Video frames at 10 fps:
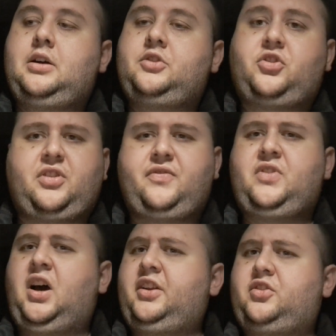Just
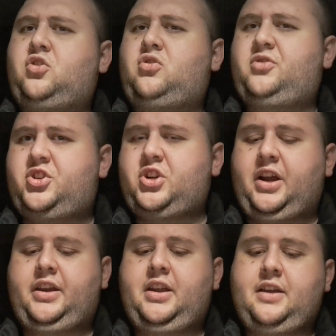not as
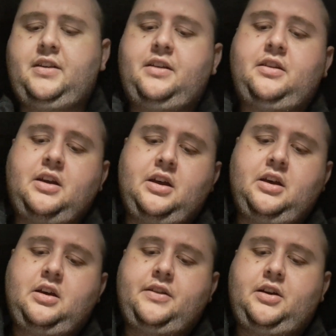shiny. And then
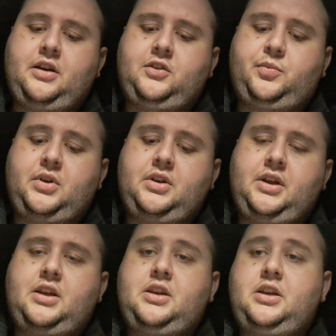there has been
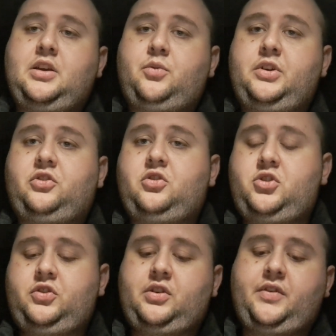a
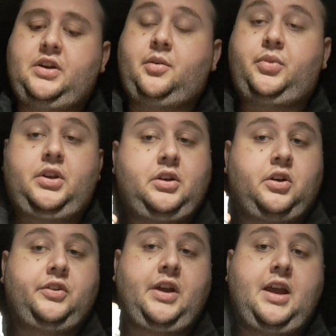resurgence of a company
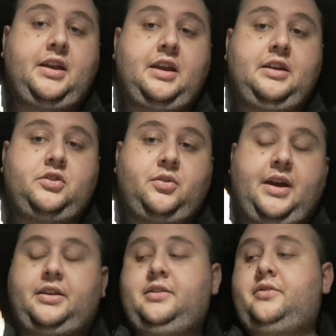called AK
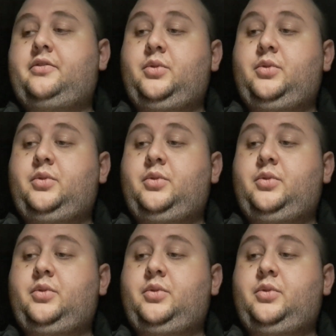Interactive,